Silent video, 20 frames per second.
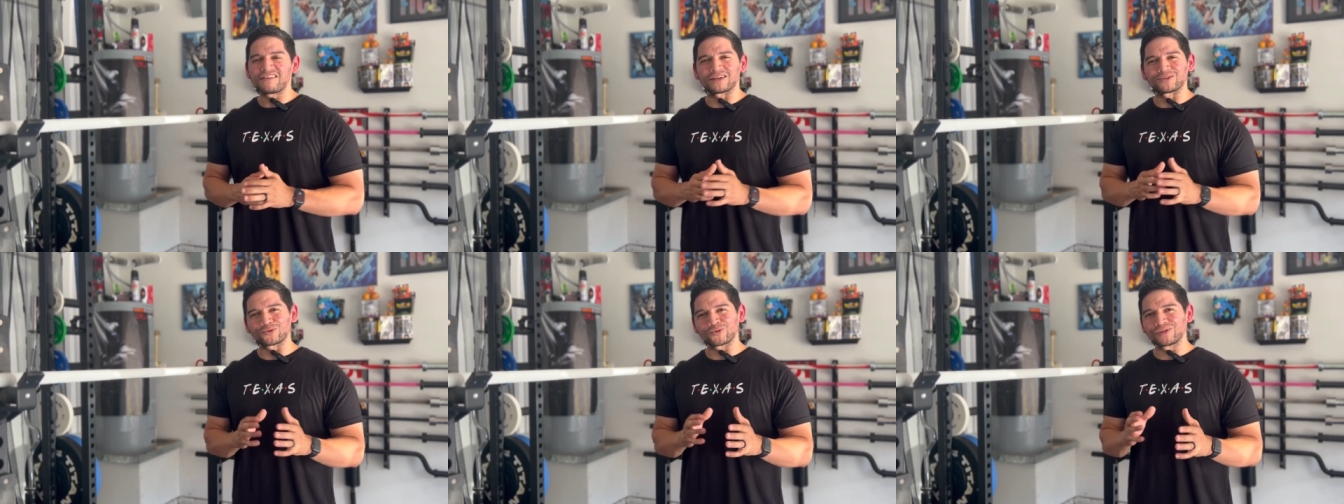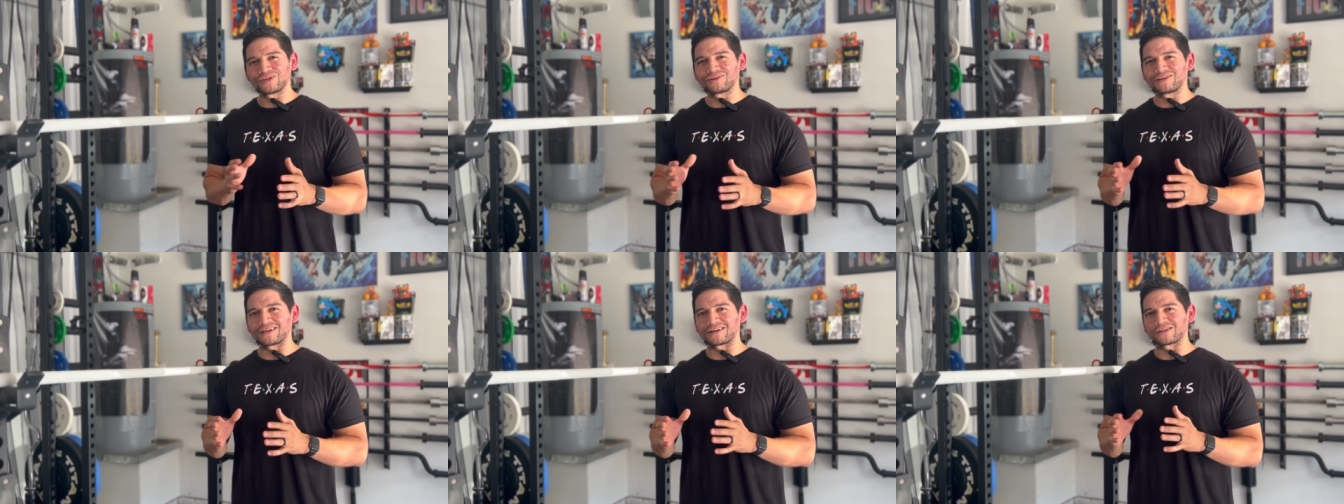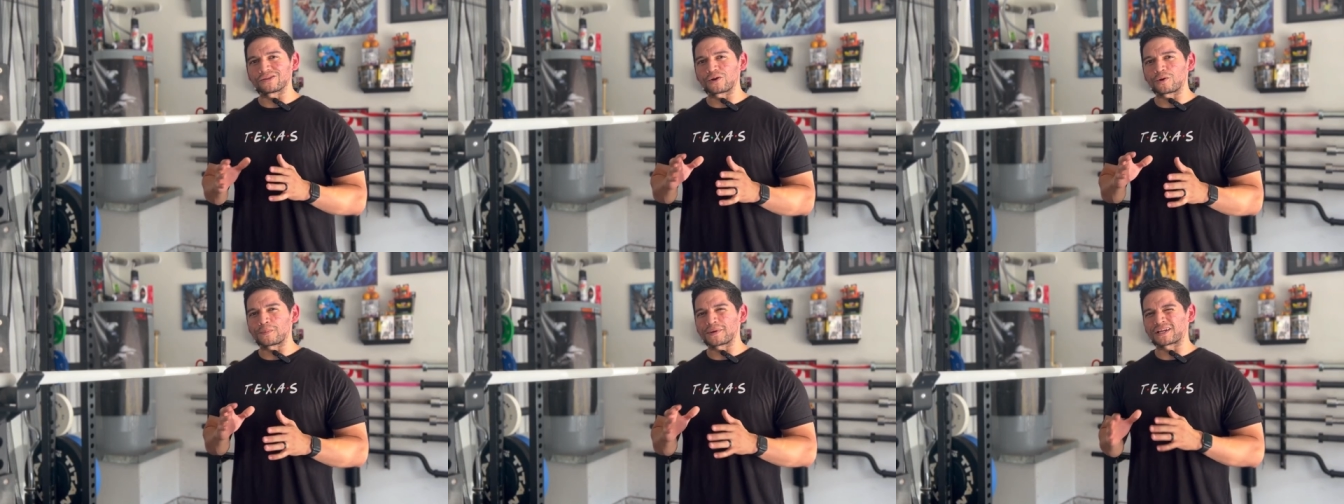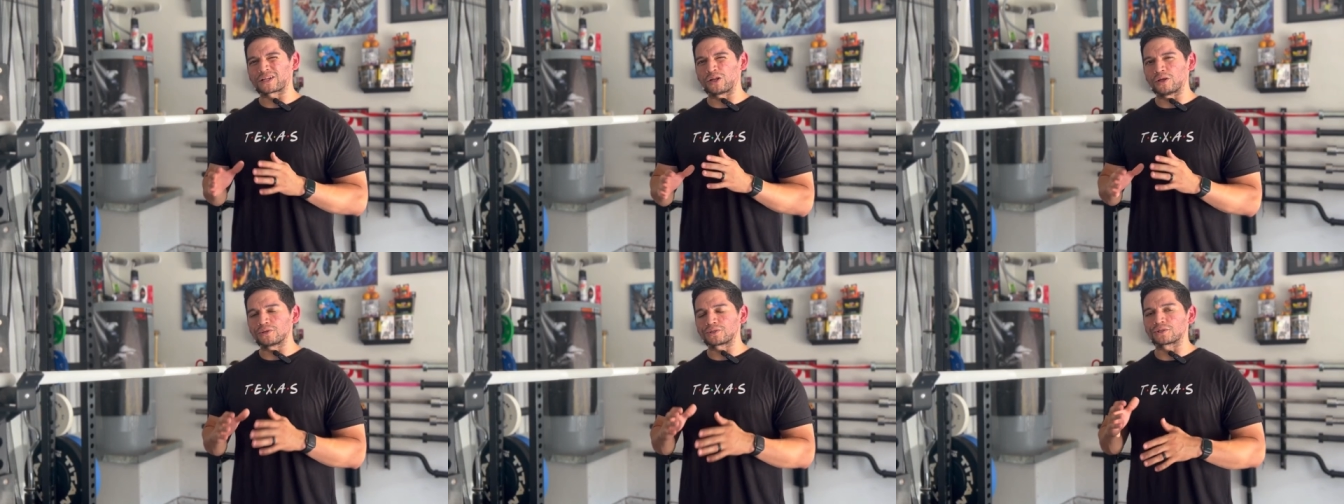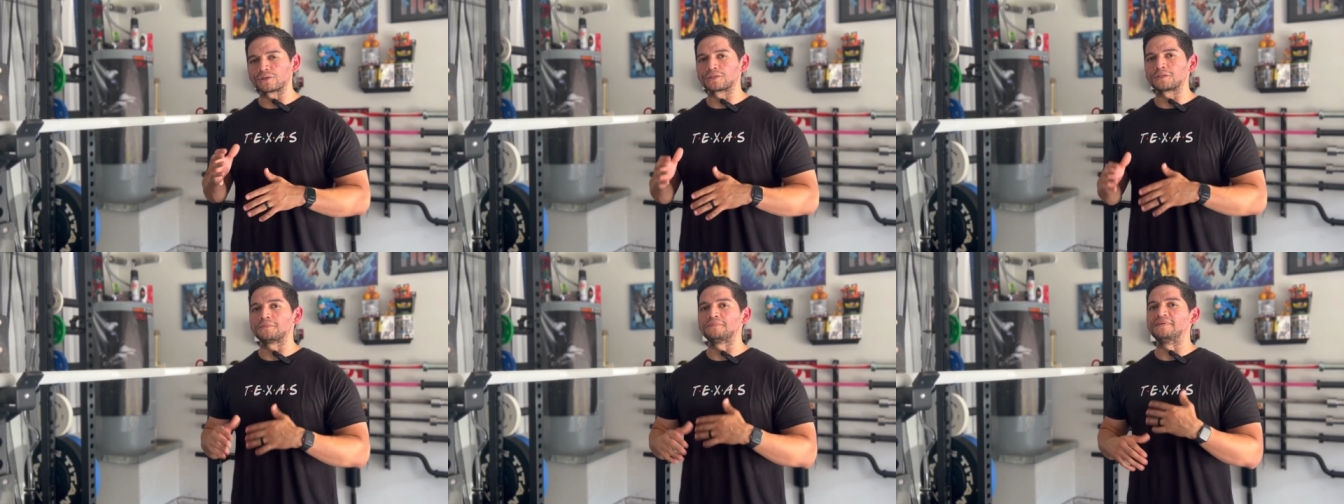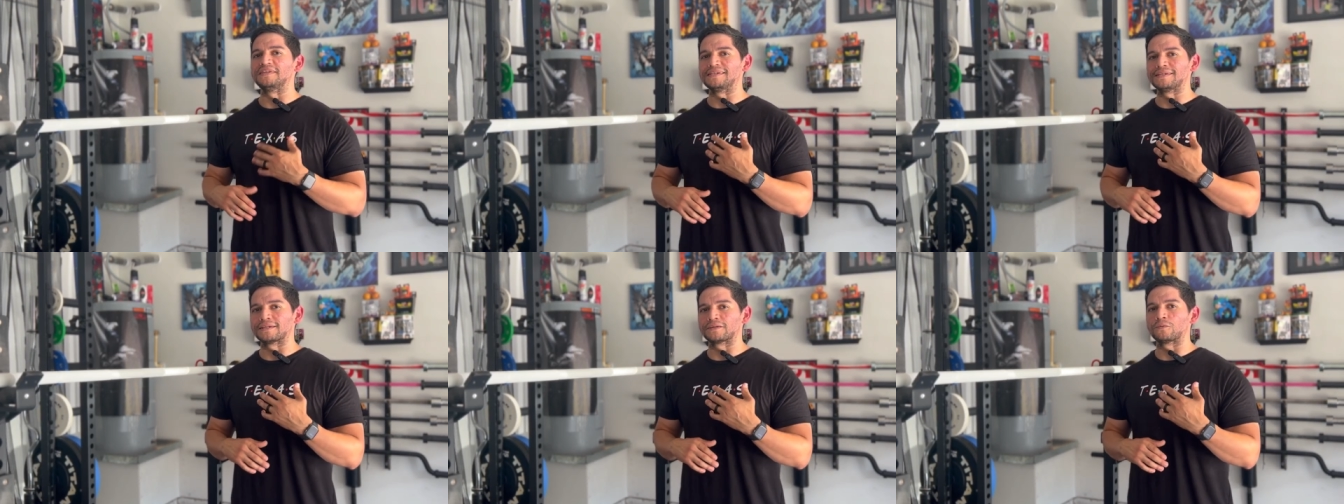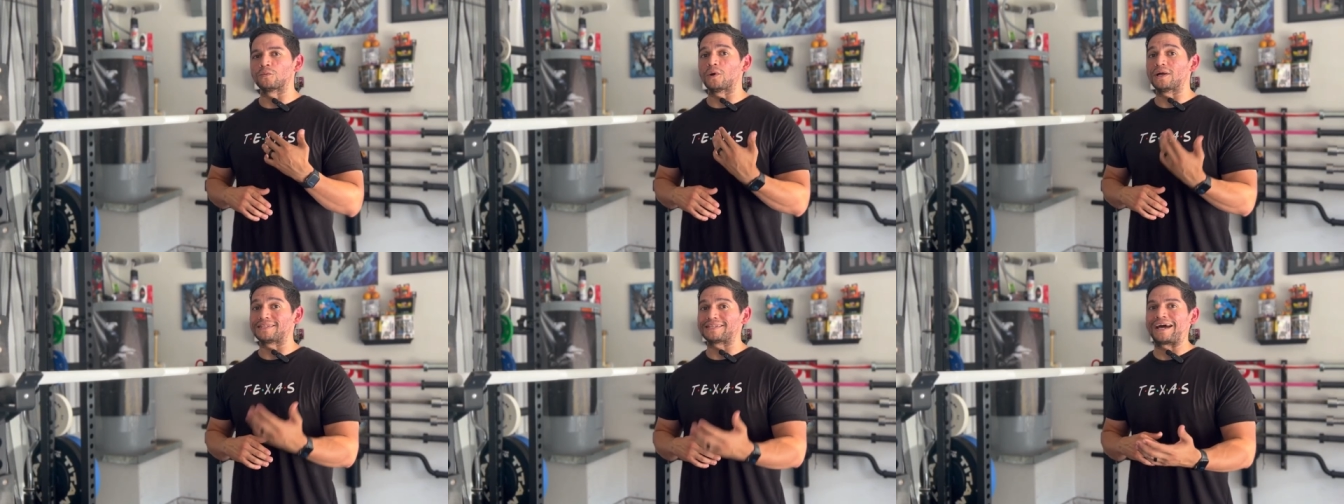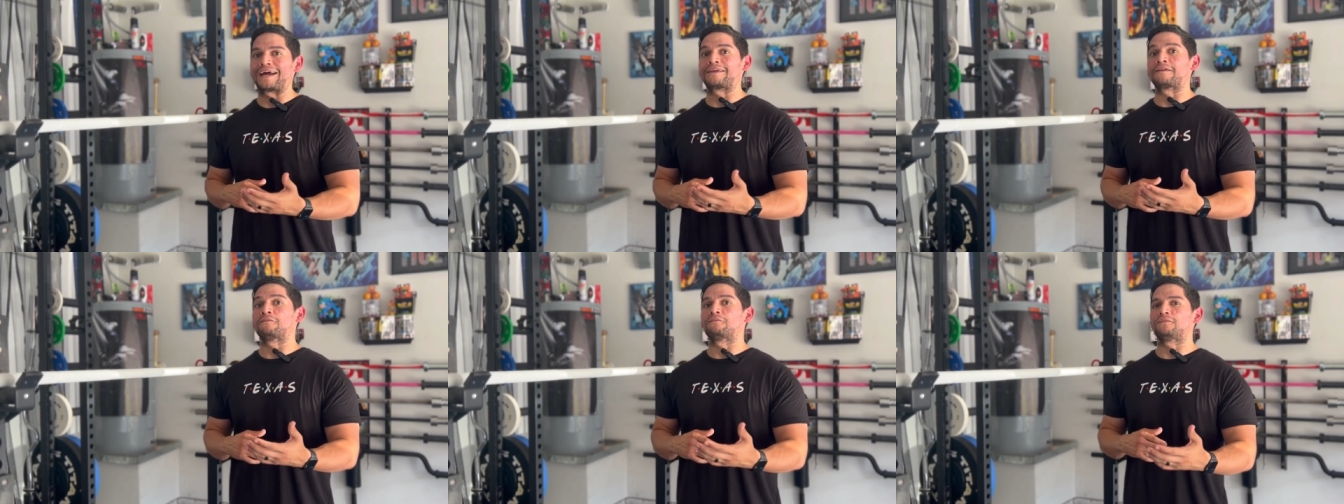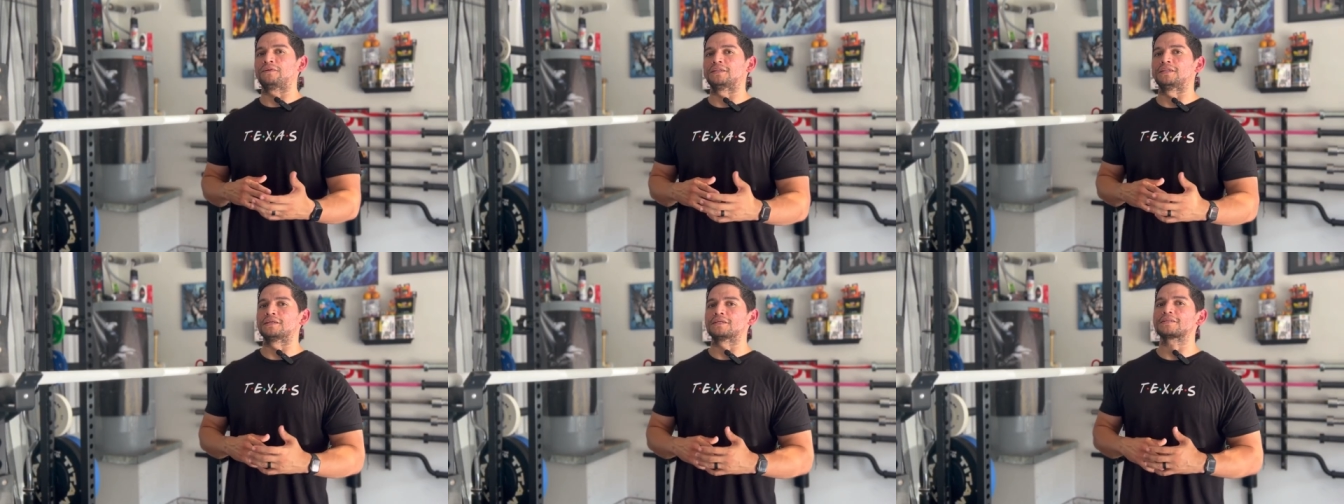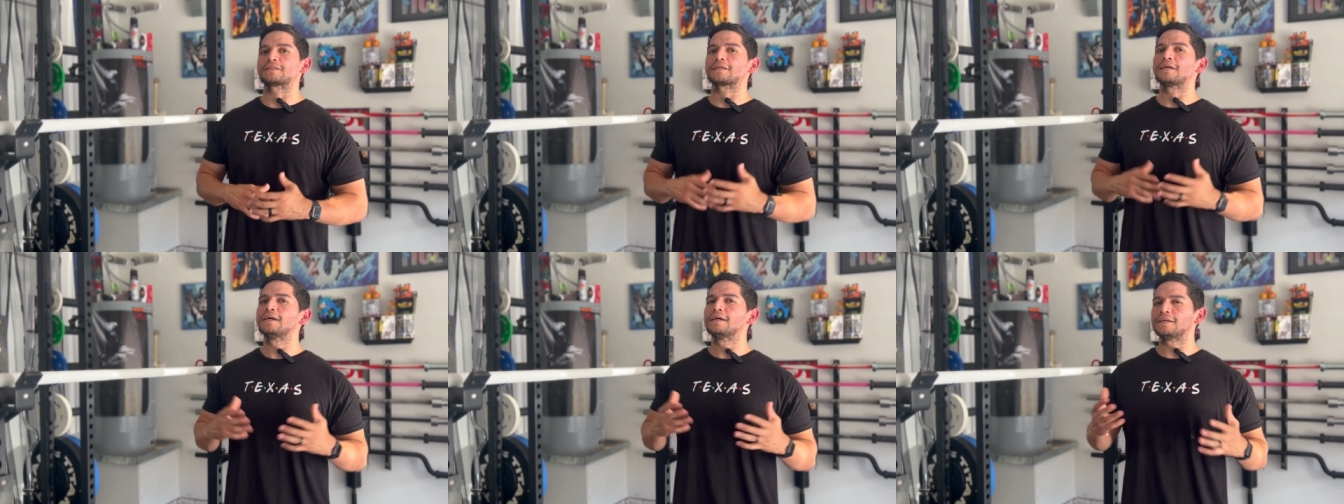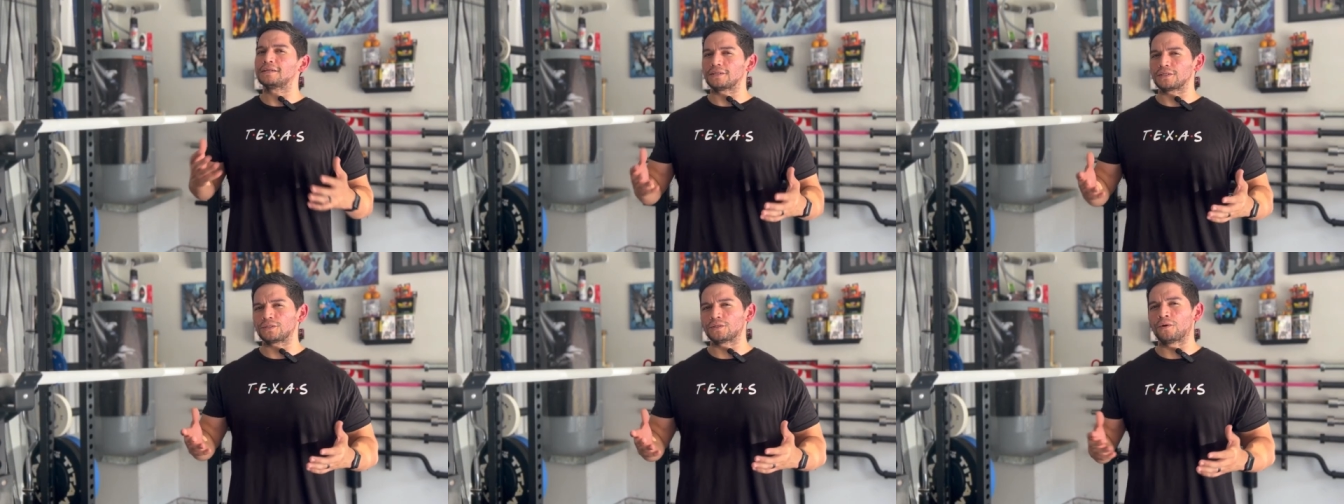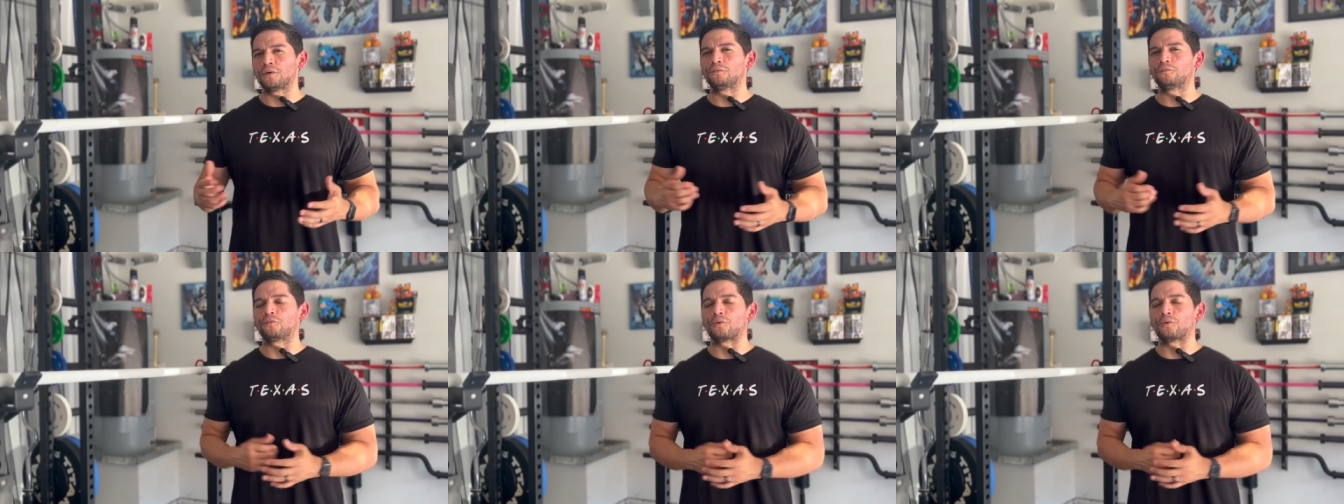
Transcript: that's when you get a little bit closer to being what Titan Fitness is known